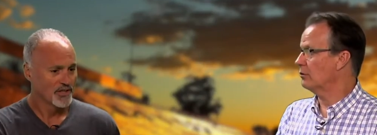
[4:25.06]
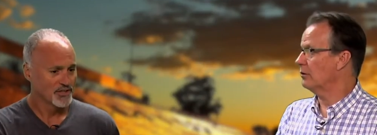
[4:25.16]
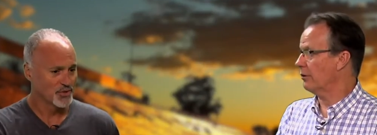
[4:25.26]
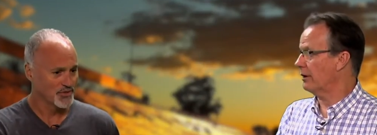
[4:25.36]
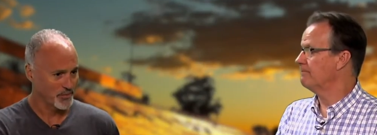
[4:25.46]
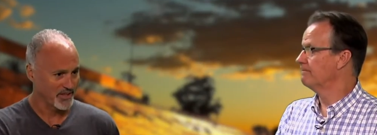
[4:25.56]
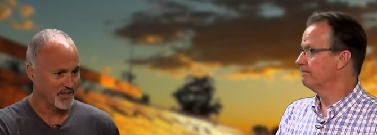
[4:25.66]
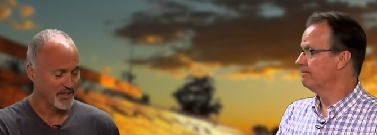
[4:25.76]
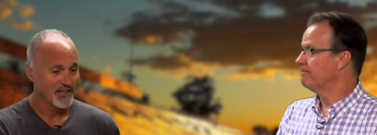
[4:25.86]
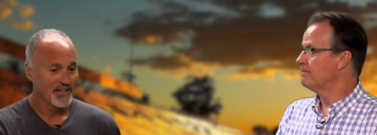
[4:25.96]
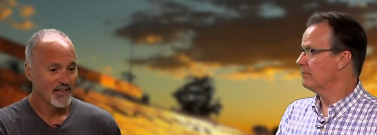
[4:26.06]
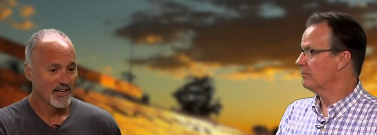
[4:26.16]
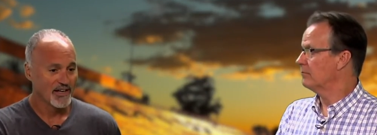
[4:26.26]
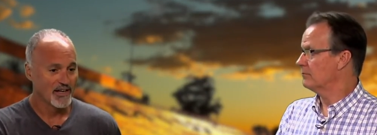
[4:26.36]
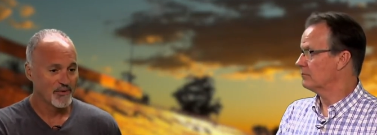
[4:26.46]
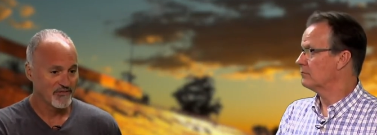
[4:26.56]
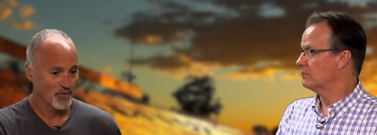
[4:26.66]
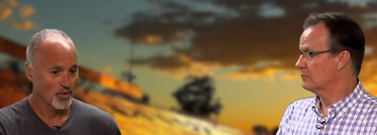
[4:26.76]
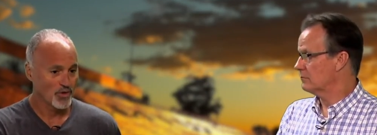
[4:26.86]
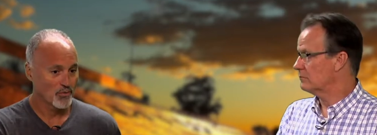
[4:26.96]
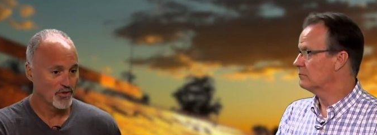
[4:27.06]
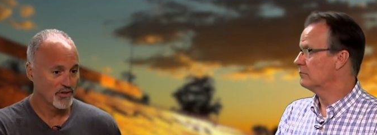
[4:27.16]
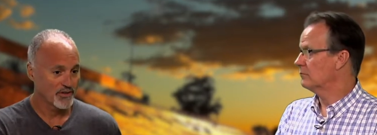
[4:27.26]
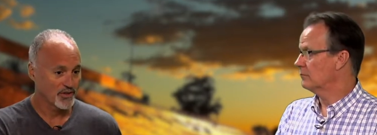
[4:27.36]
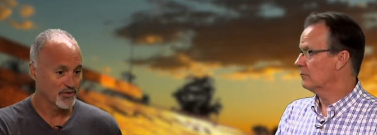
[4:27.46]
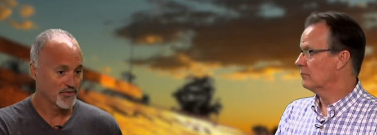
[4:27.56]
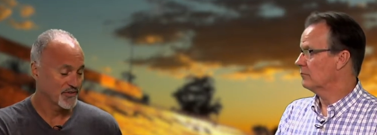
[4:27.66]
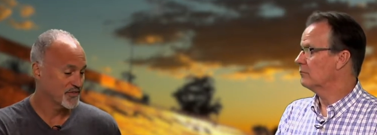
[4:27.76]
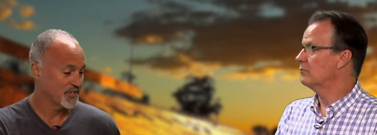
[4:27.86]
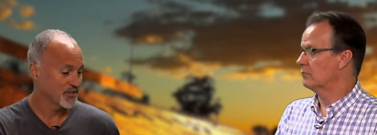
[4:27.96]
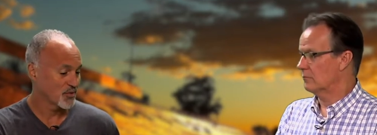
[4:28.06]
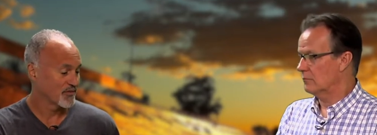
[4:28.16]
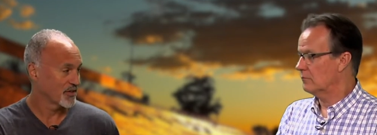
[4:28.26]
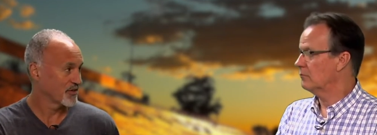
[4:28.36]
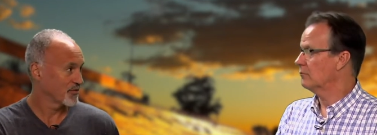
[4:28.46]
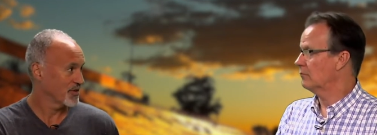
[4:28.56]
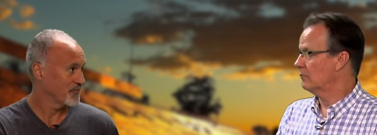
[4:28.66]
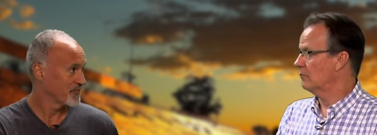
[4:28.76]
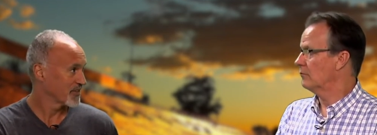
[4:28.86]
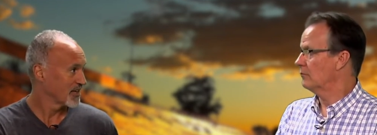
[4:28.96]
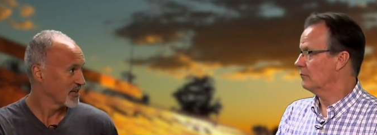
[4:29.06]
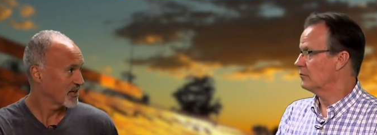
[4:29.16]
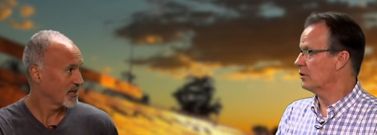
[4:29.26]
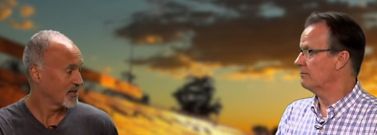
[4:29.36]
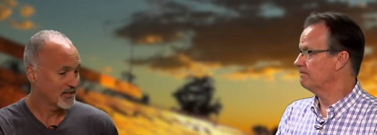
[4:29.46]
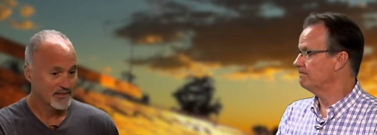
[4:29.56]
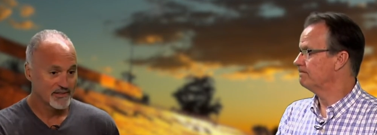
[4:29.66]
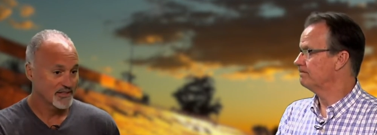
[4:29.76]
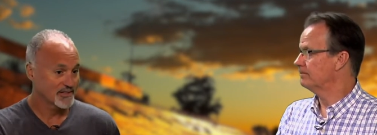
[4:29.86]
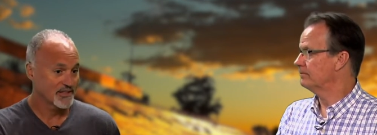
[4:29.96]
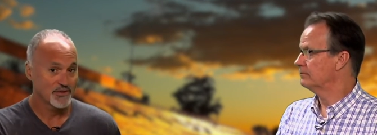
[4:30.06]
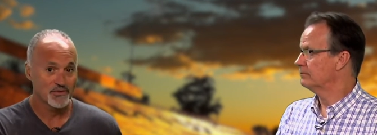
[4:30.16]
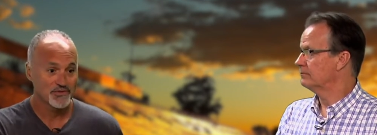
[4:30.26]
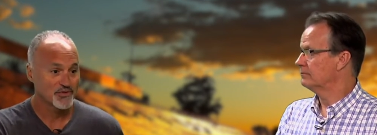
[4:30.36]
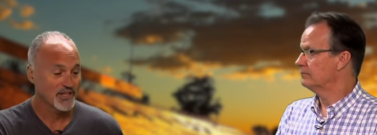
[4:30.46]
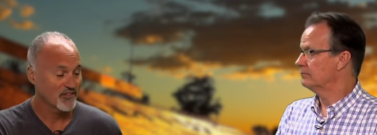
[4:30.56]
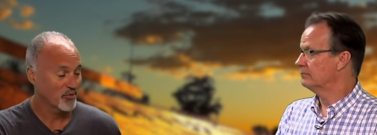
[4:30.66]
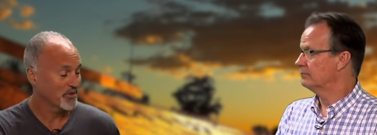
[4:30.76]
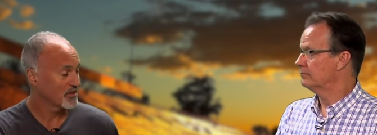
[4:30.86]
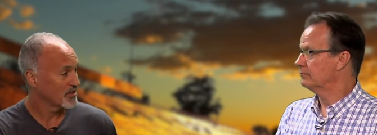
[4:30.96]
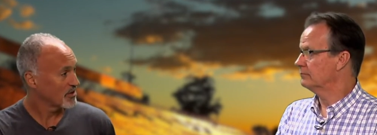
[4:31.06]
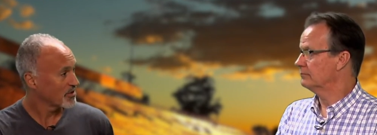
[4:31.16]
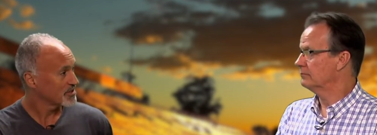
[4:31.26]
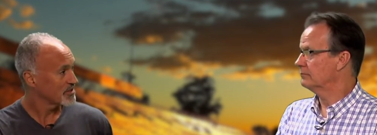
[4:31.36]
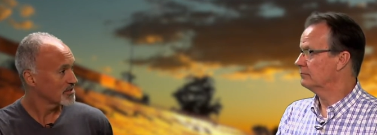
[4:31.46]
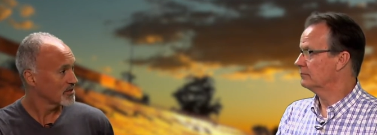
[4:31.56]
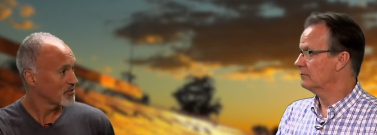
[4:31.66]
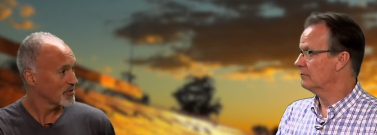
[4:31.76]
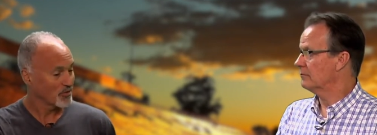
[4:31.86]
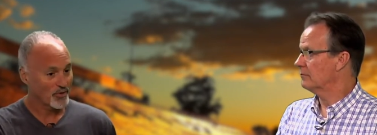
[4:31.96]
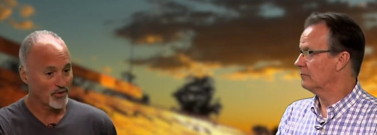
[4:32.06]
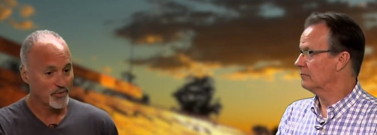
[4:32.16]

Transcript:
Speaker 1: 2's okay. the pit gate. Um, at 4 with adults 15, 12 and under free. Sure. And like I said, you know, try to give everybody a good night of racing and hopefully the weather will